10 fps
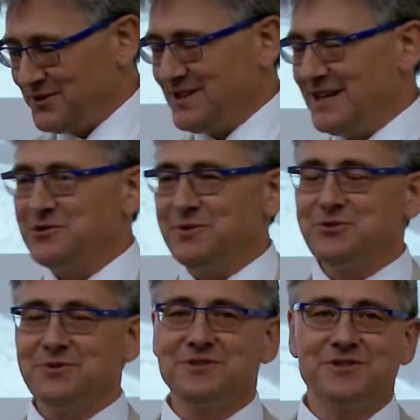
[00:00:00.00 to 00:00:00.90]
those things
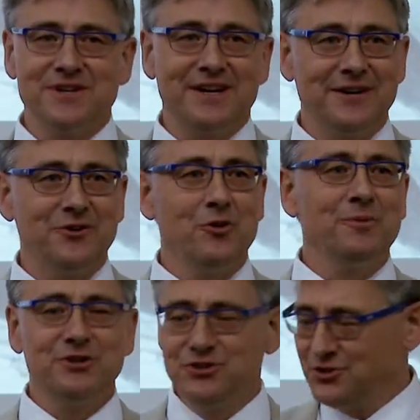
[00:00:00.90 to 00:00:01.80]
which was
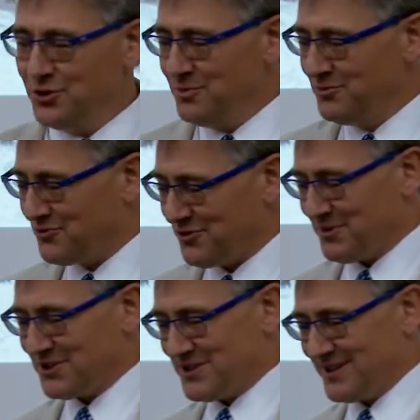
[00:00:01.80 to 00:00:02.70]
almost doomed
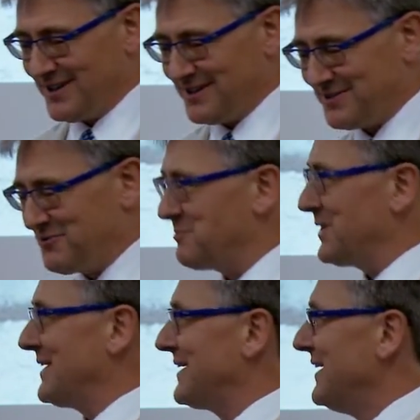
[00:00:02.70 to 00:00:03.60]
from the start for
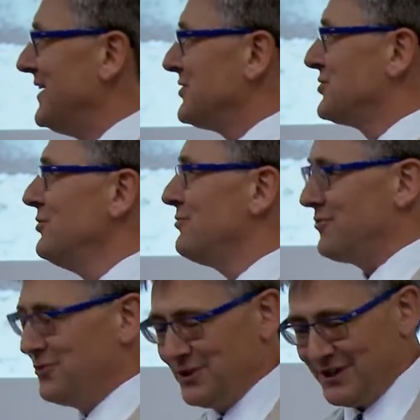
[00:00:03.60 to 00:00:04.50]
being too
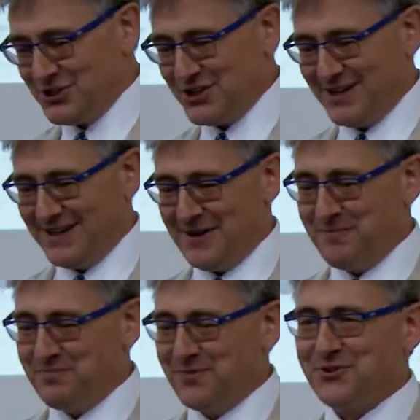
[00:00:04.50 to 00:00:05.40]
foolish
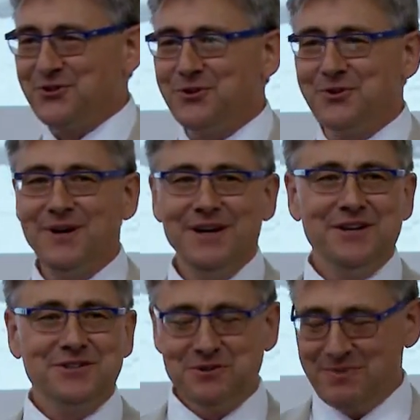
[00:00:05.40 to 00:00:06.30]

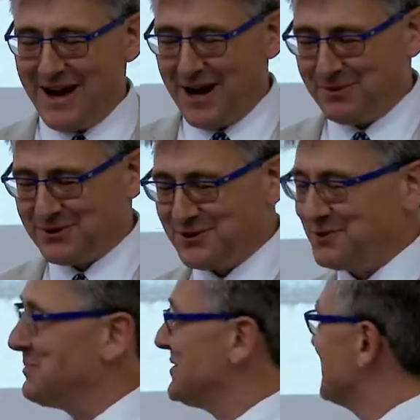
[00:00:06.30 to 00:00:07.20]
to be able
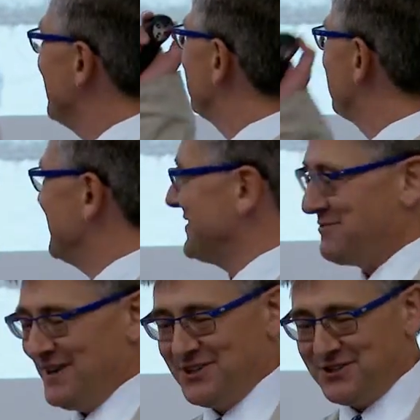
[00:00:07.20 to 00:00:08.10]
to persist in the
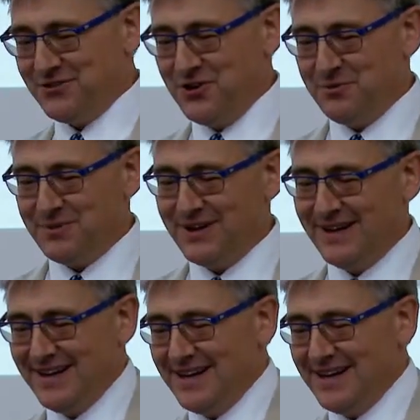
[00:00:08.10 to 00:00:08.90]
face of human